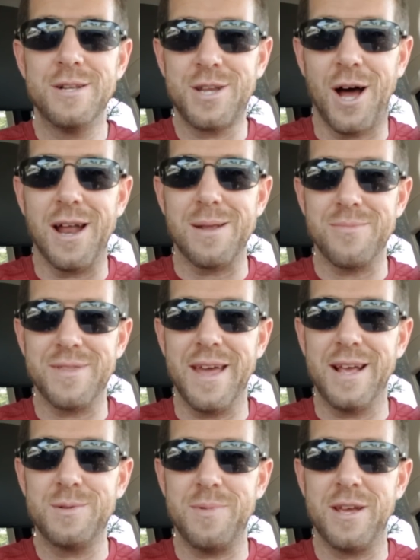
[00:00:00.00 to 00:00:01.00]
taught him
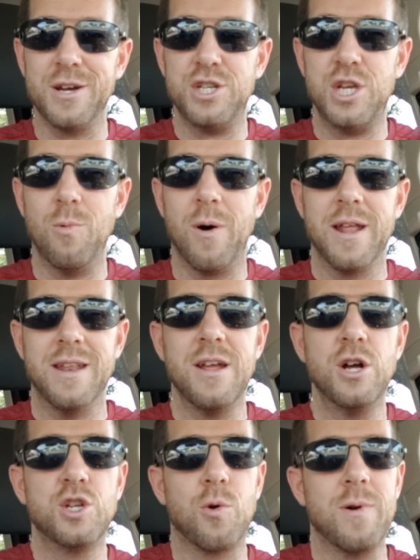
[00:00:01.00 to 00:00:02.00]
things because she wanted
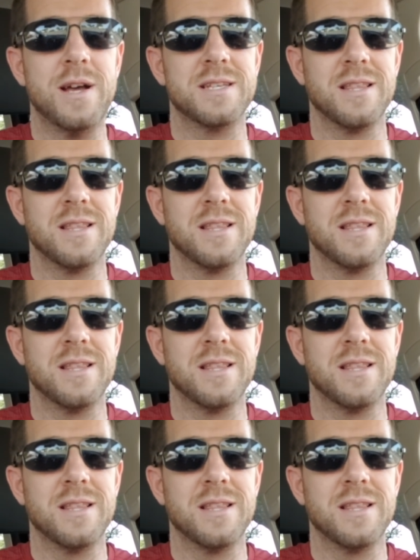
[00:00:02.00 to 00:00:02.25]
to raise